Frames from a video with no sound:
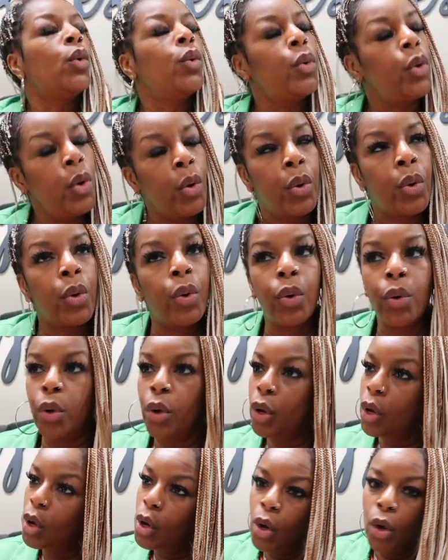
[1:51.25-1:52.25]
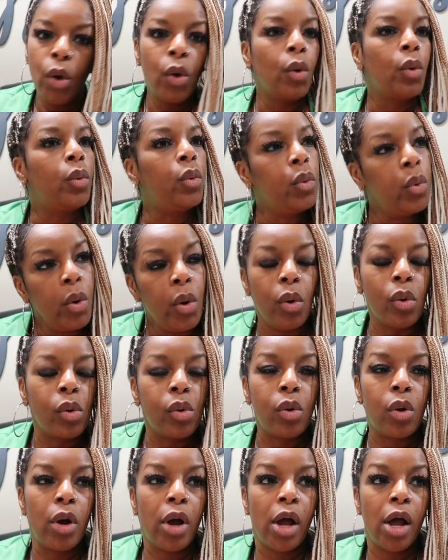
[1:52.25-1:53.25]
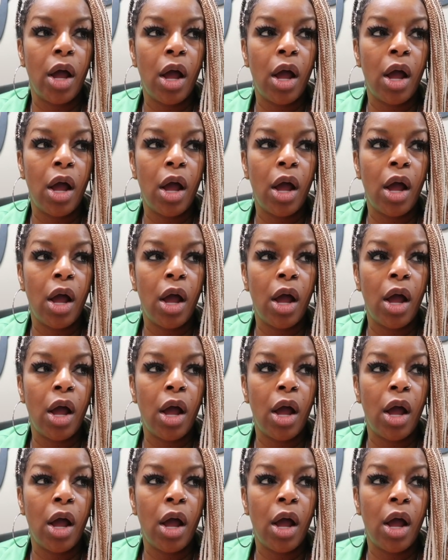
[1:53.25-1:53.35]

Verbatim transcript: Woo, woo.